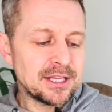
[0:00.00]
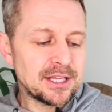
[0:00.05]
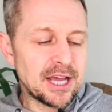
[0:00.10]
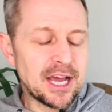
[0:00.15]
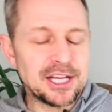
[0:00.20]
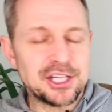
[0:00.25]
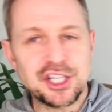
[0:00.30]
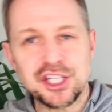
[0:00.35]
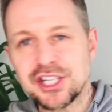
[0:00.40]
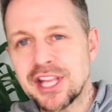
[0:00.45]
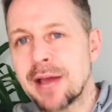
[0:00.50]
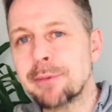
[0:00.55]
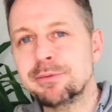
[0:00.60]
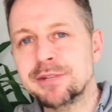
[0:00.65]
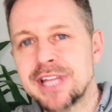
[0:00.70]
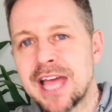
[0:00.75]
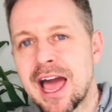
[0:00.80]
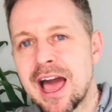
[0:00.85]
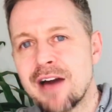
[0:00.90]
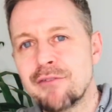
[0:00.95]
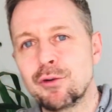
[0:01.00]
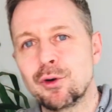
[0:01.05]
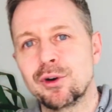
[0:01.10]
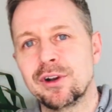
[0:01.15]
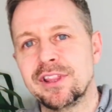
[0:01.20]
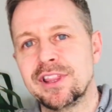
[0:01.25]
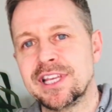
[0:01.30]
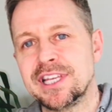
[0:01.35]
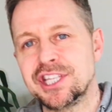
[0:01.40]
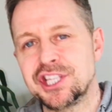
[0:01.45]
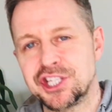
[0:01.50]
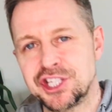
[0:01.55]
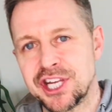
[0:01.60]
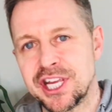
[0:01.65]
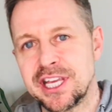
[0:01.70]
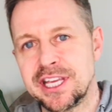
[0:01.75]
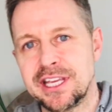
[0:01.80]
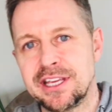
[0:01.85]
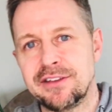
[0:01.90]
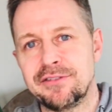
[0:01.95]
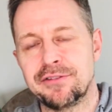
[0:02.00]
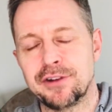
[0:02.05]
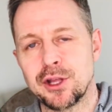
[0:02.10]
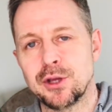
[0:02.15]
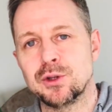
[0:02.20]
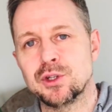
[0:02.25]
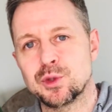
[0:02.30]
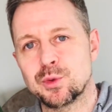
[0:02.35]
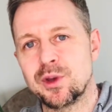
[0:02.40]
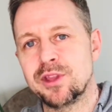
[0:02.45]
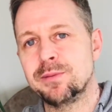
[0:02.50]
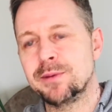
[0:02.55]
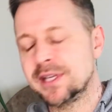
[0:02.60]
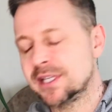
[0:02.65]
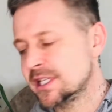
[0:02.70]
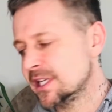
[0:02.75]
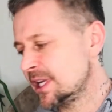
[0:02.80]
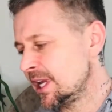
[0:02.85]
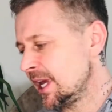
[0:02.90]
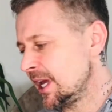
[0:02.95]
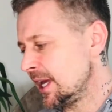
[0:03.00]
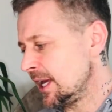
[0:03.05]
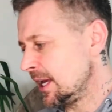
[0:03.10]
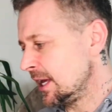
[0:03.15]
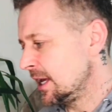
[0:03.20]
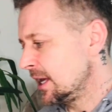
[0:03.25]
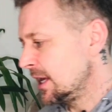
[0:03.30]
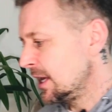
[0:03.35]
I just happen to have all of these G flutes with me today,